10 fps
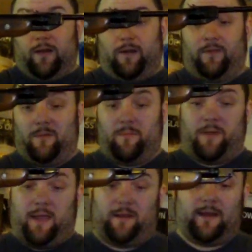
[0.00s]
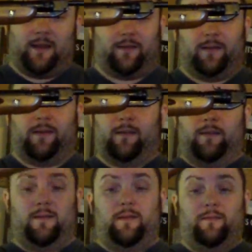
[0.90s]
don't know if you've been paying attention,
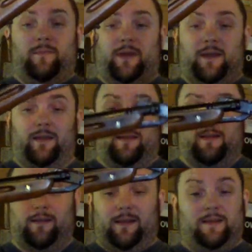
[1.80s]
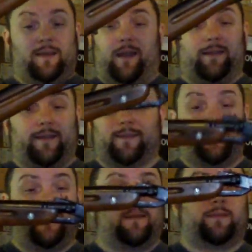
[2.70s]
but this gun doesn't
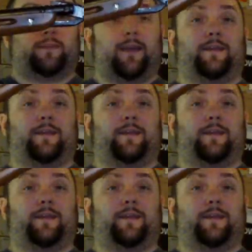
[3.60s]
stay